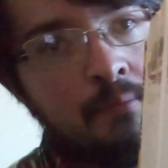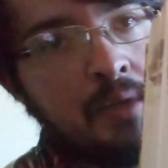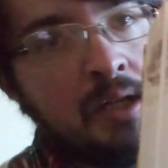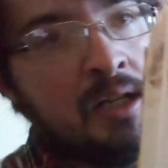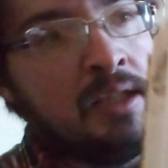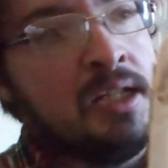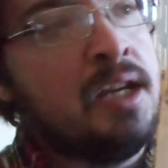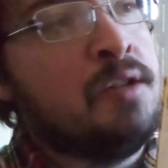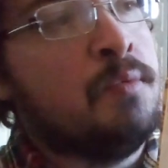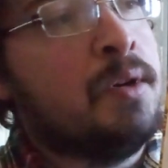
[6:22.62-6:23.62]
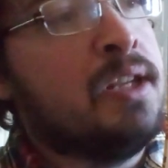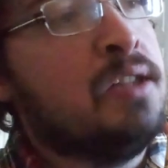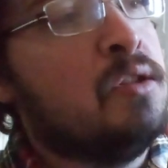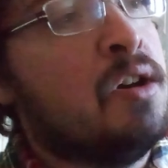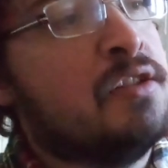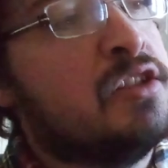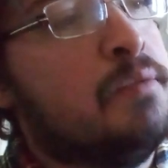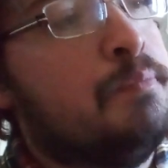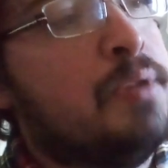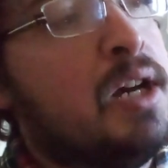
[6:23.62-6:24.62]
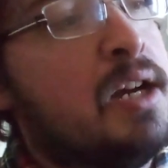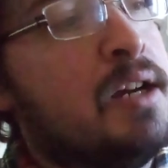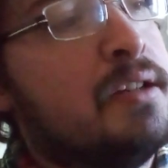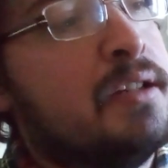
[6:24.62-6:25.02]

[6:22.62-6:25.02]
But in the end, where he lost to Buck,